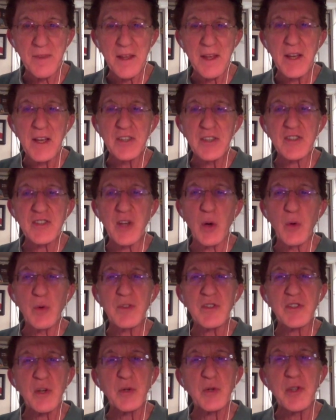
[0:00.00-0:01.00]
So
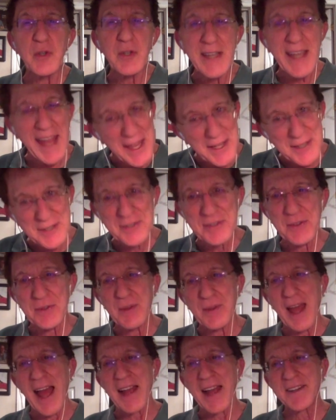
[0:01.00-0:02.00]
you can't do
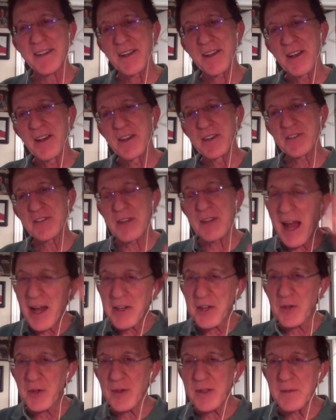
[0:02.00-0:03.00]
that. So now
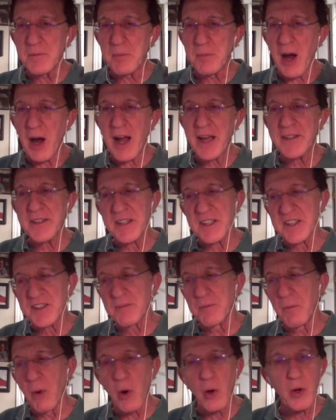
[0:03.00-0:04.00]
you're in a bind, and it's
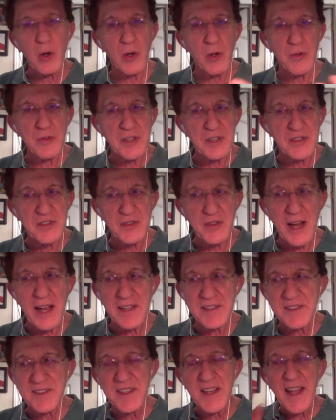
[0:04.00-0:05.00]
moral
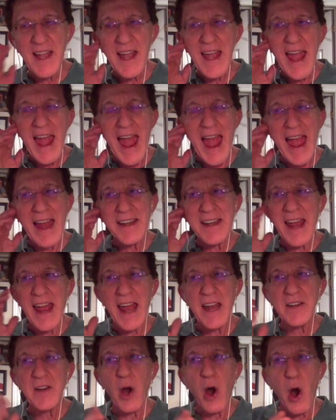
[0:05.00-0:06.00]
distress.
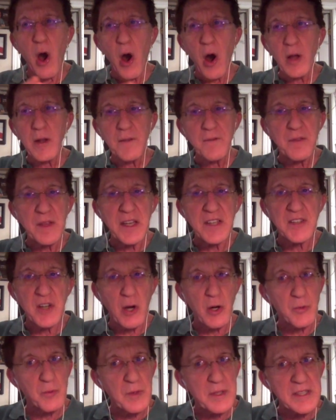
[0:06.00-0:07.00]
And all of these
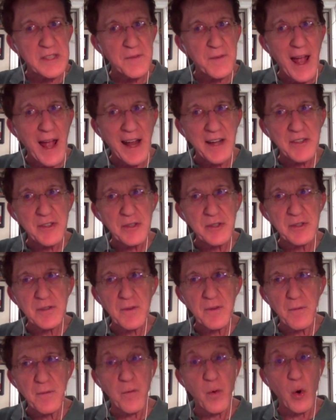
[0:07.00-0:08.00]
are risk factors
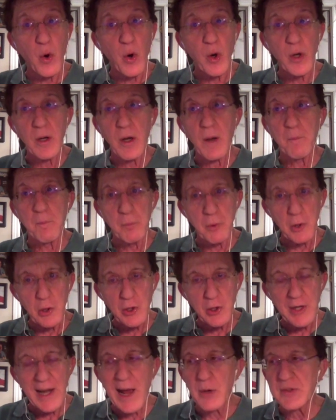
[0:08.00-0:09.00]
for
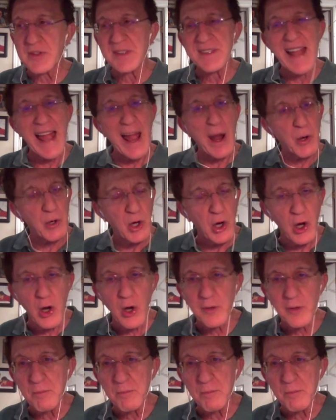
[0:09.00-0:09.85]
burnout, now called